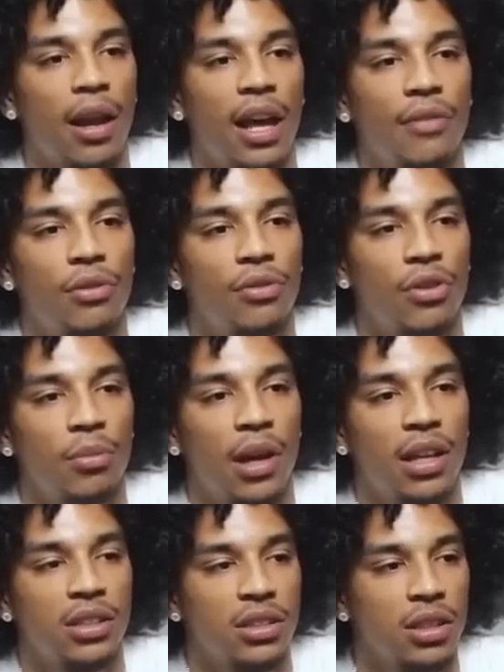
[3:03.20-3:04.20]
life. You feel me?
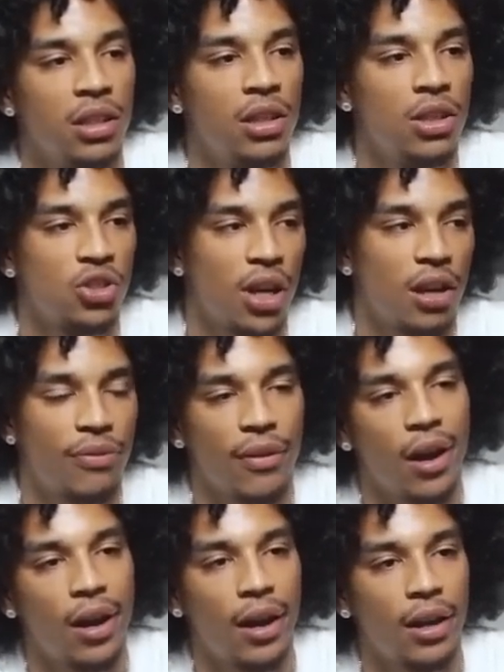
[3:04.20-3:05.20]
I just trying to
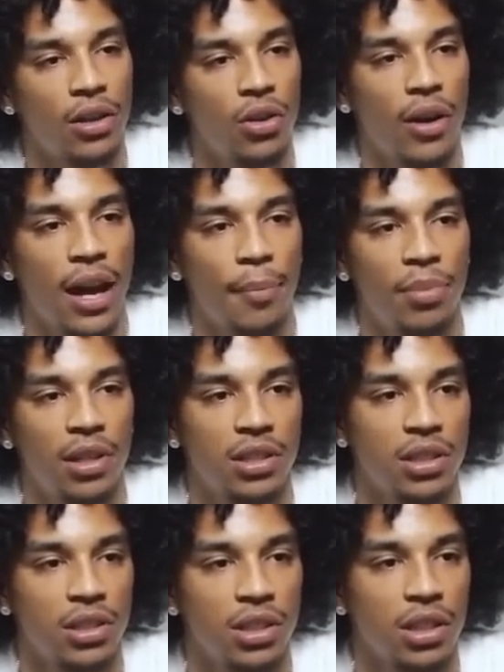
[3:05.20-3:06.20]
find like you know
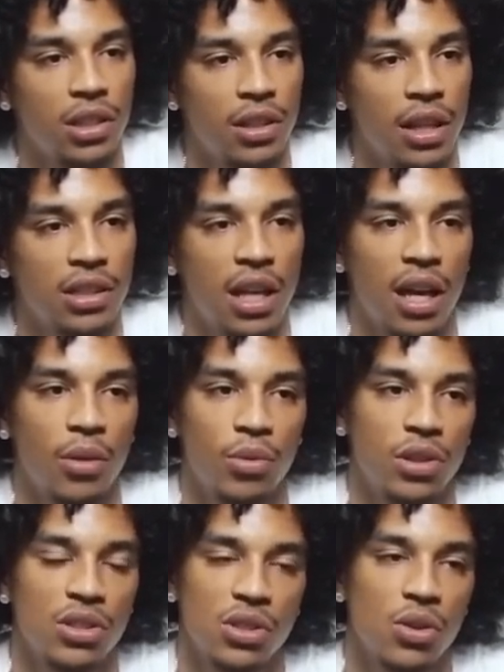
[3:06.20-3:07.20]
happiness and shit. That's kind of
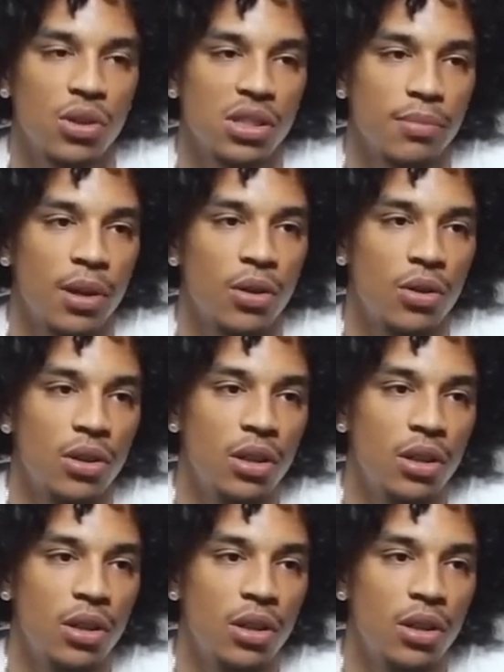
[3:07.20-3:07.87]
what the song is about.